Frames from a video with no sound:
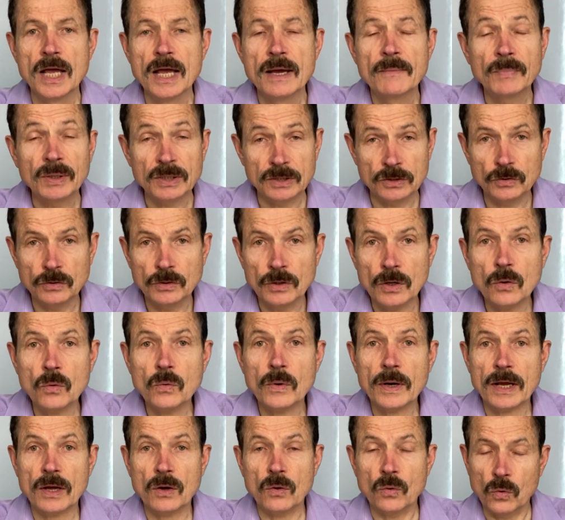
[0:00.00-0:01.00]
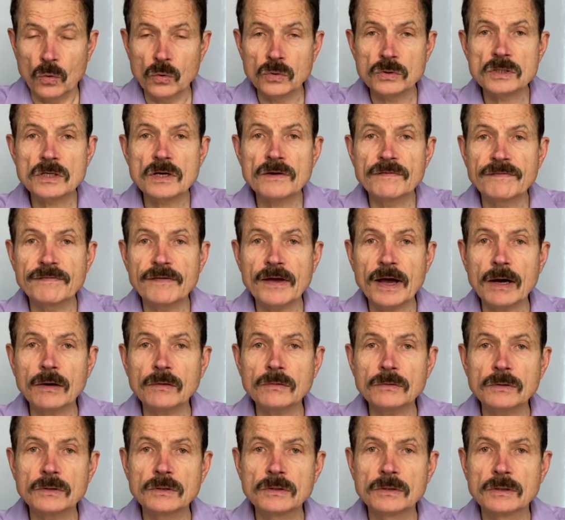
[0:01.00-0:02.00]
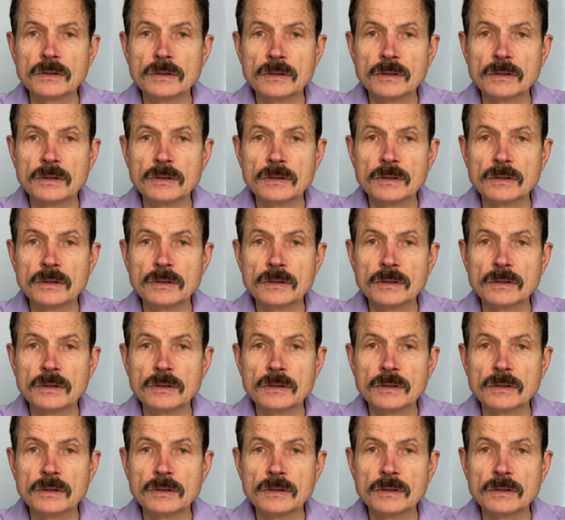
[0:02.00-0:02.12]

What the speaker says: But you know what I also found?